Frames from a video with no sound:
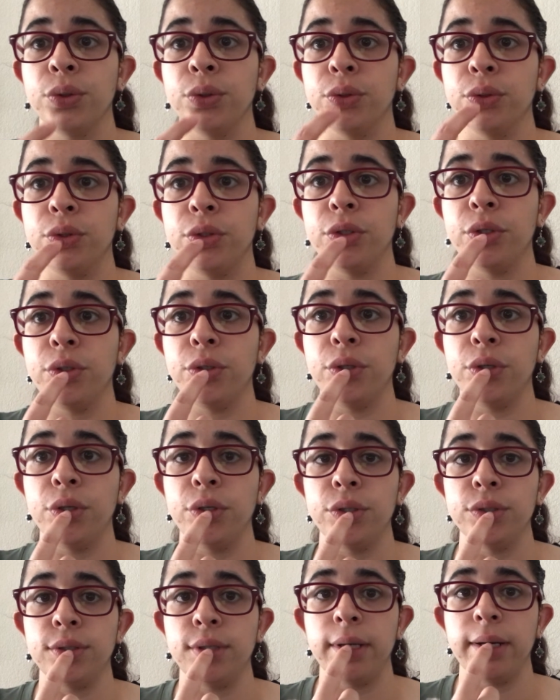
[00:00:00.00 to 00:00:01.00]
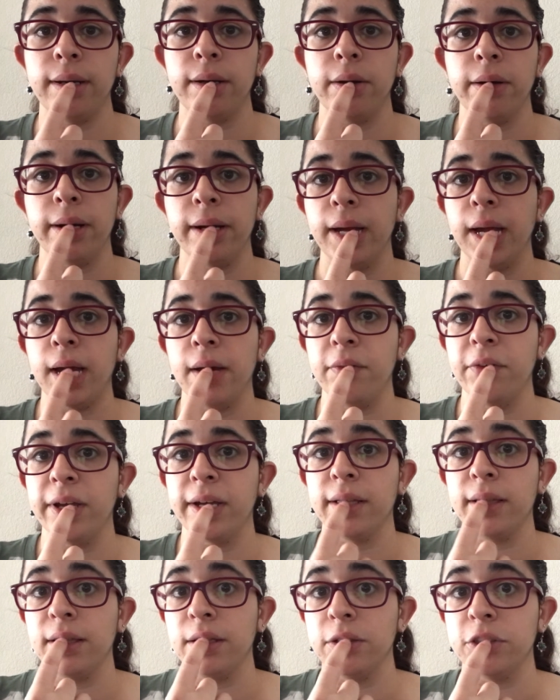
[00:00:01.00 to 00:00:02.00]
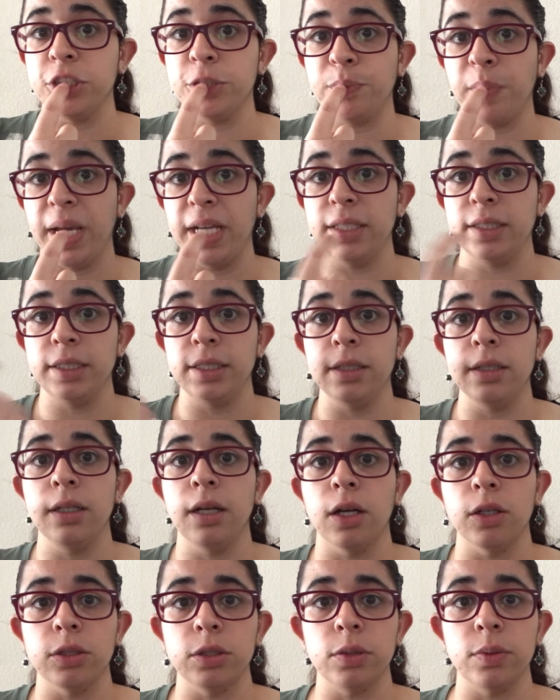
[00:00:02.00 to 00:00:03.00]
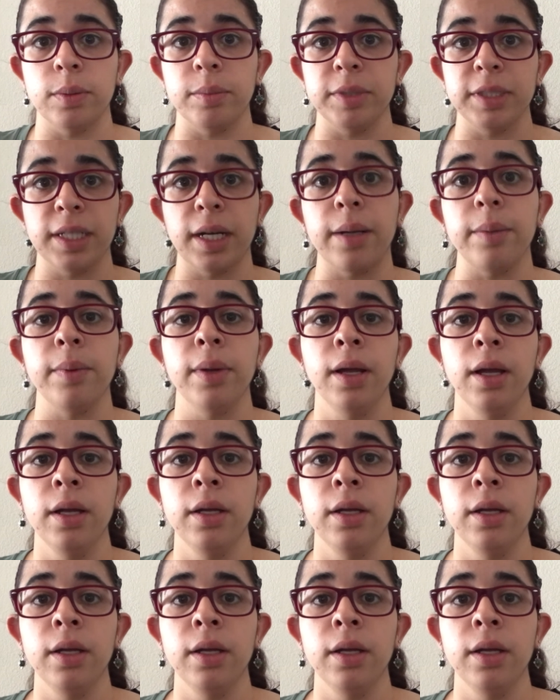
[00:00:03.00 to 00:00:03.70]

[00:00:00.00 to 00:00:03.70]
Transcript: So notice how I have like a little space here. I'll do it one more time.